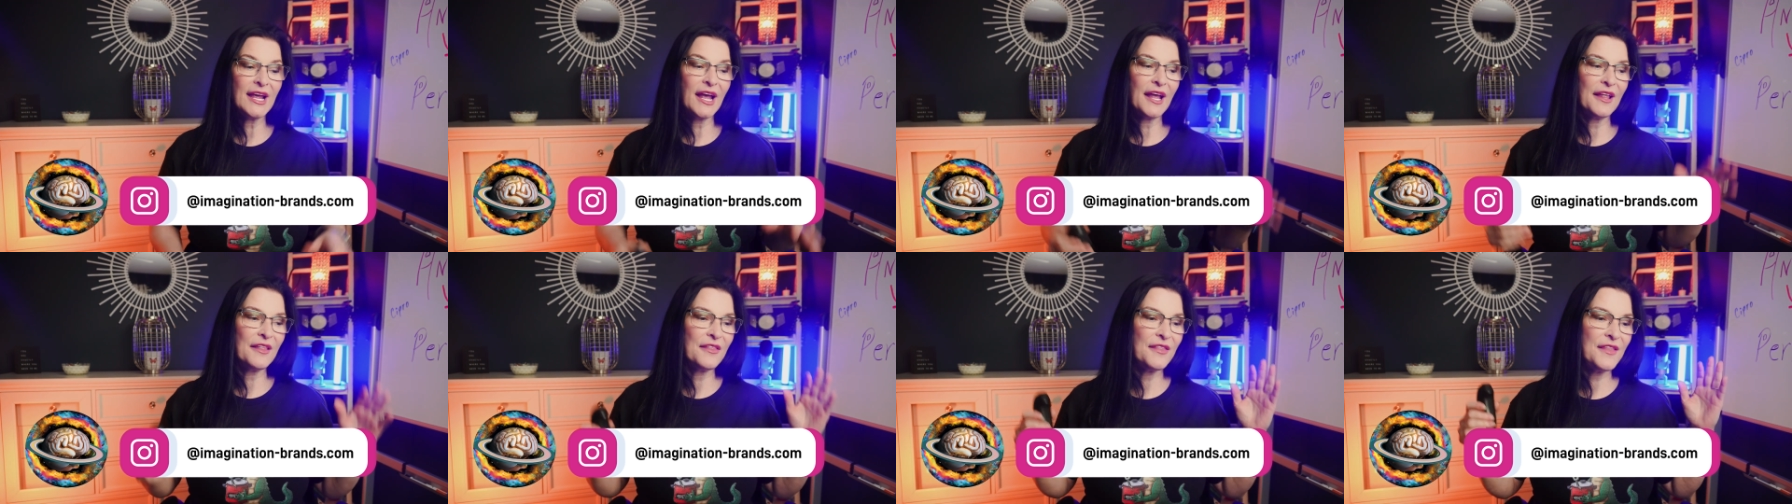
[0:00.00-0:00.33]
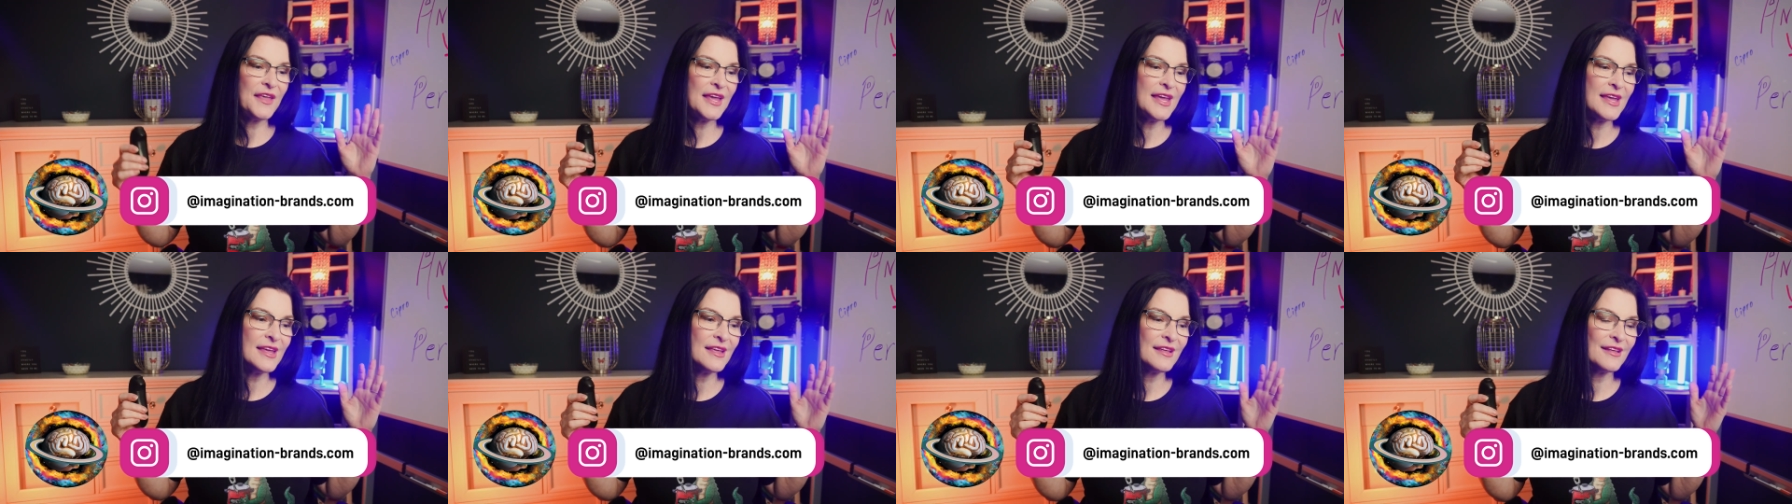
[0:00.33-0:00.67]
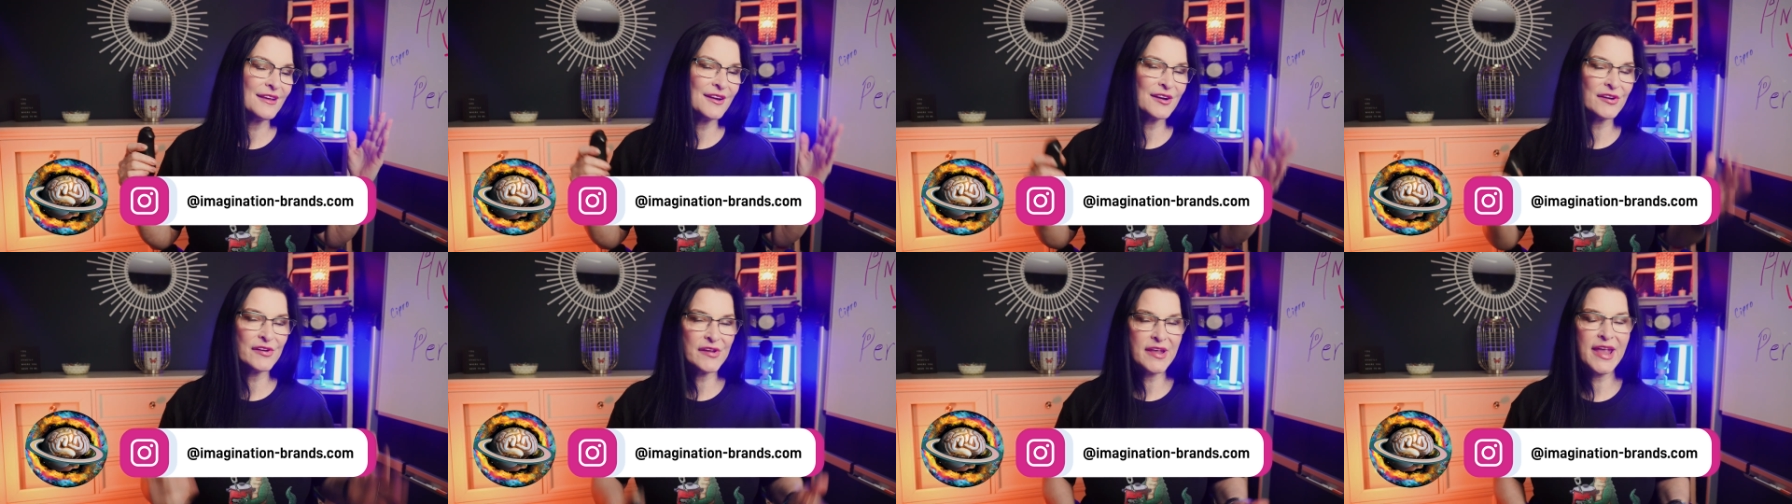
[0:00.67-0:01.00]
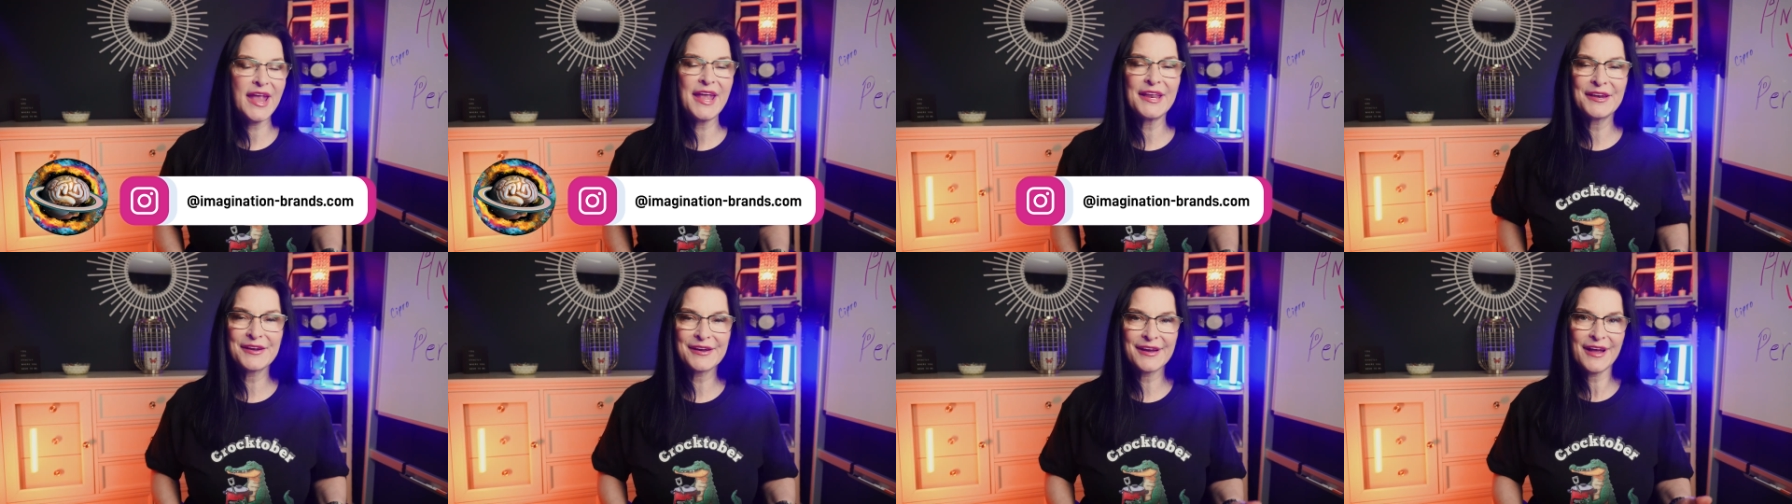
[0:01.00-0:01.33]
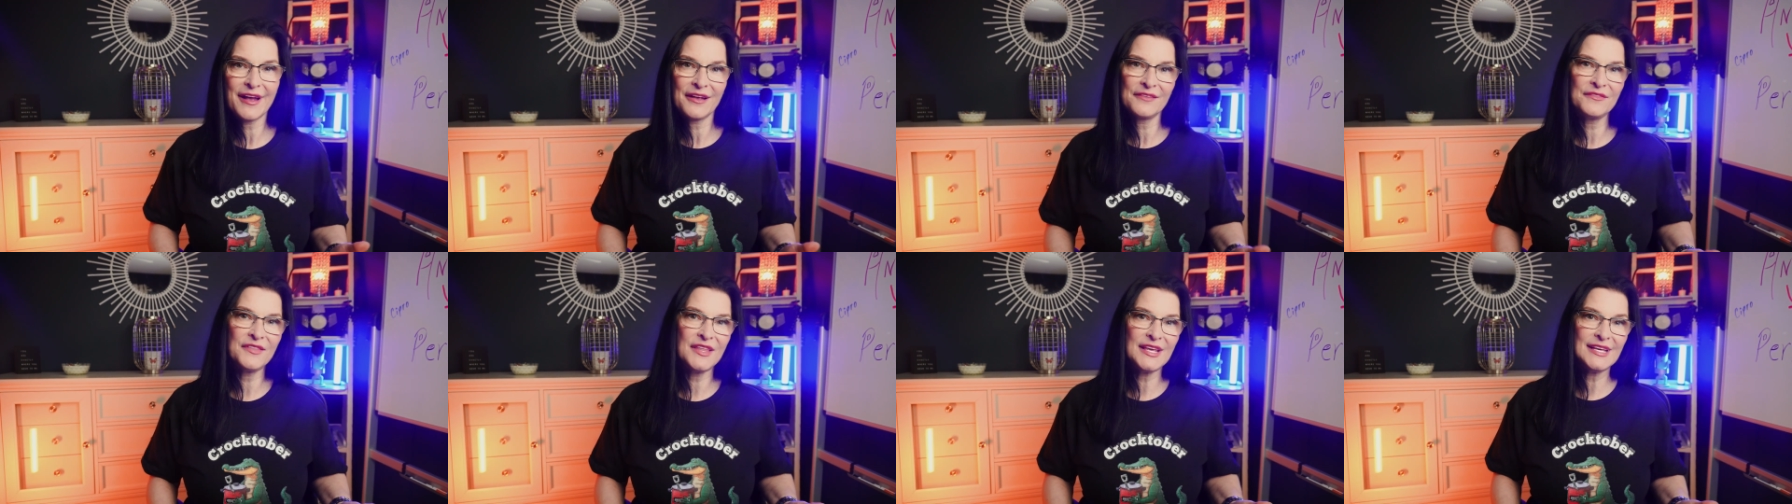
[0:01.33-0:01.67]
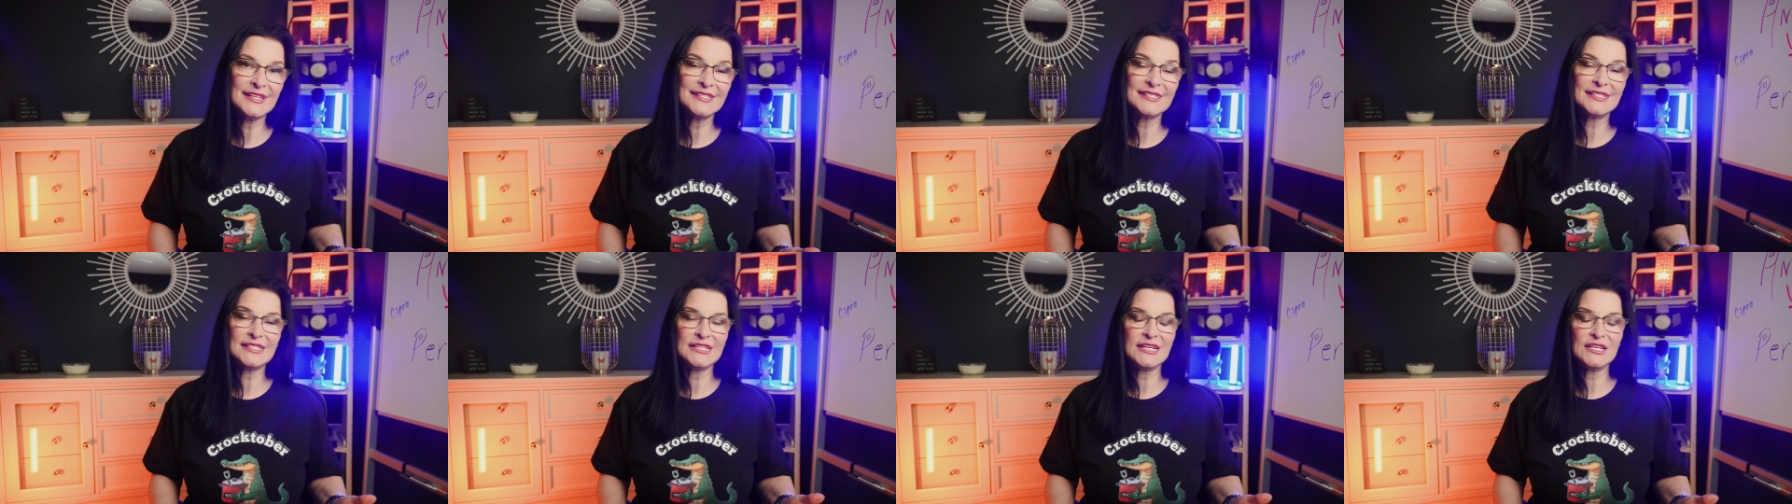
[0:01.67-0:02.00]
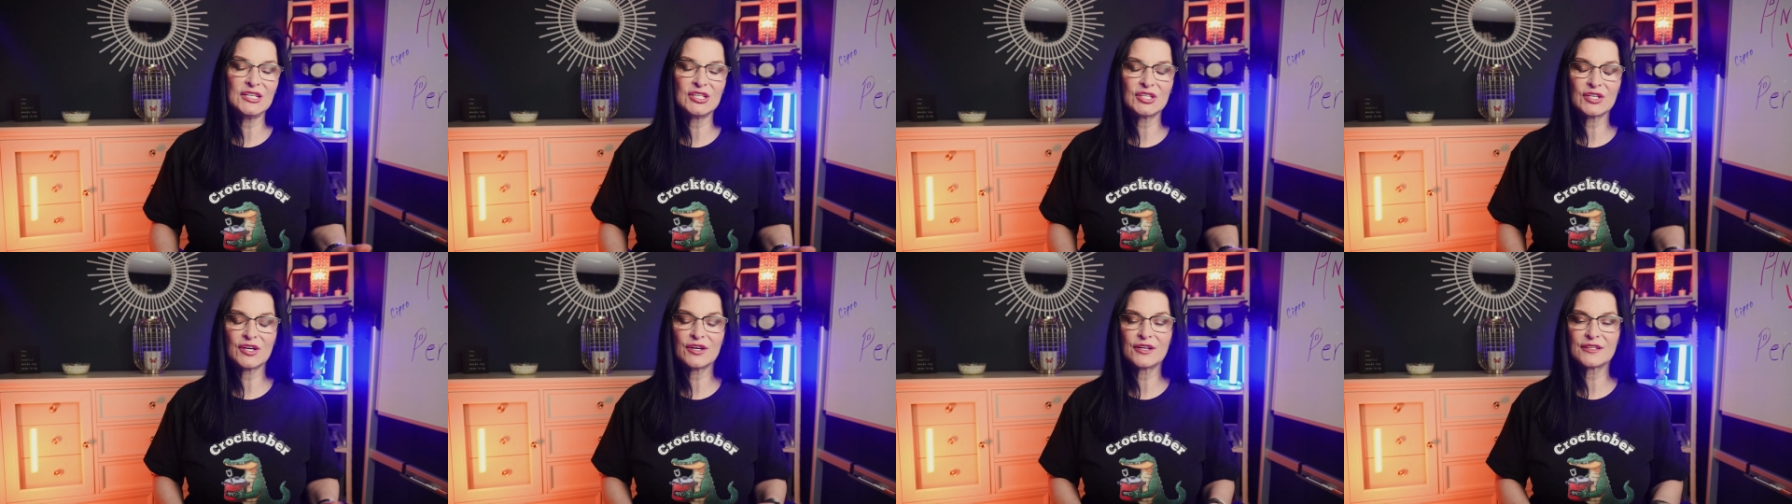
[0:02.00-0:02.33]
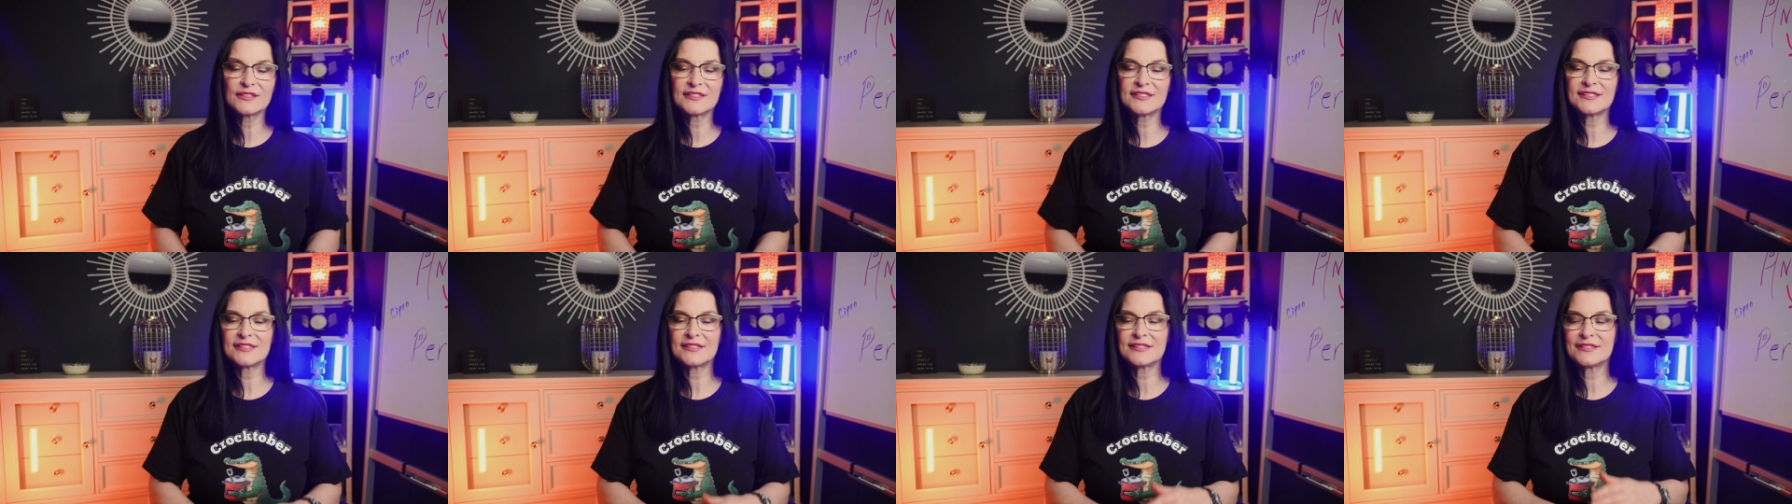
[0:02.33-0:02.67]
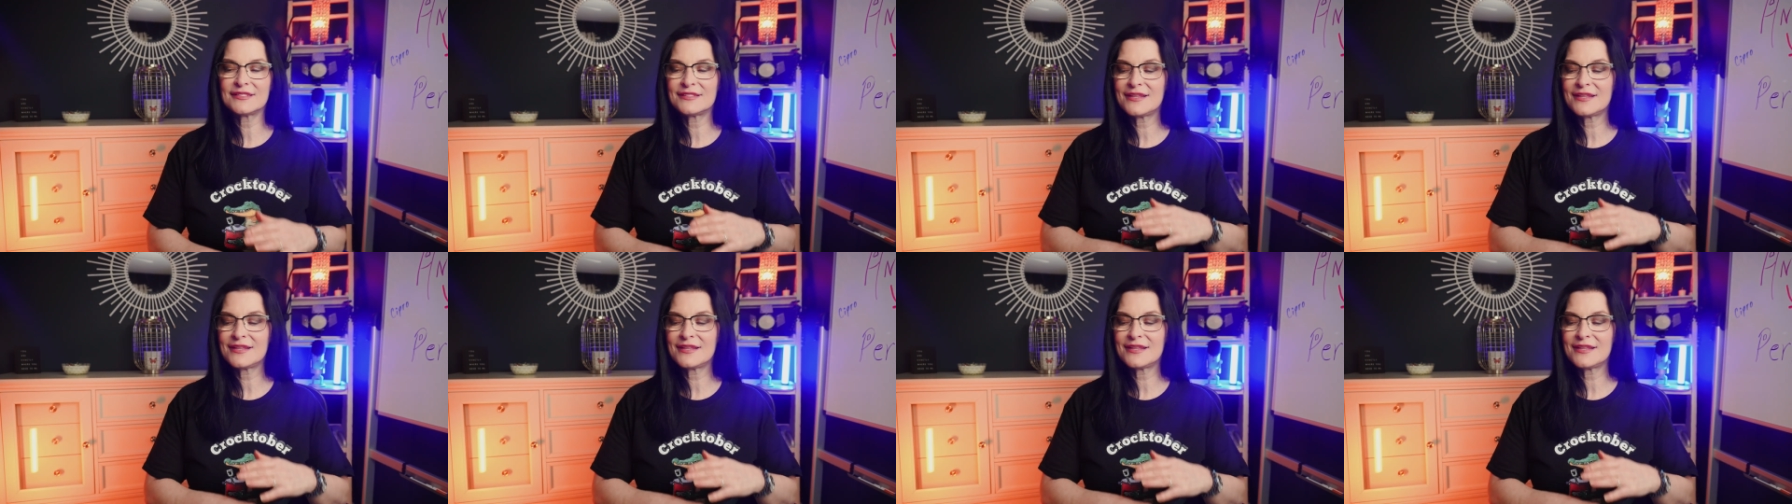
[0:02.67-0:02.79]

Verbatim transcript: The creator of these t-shirts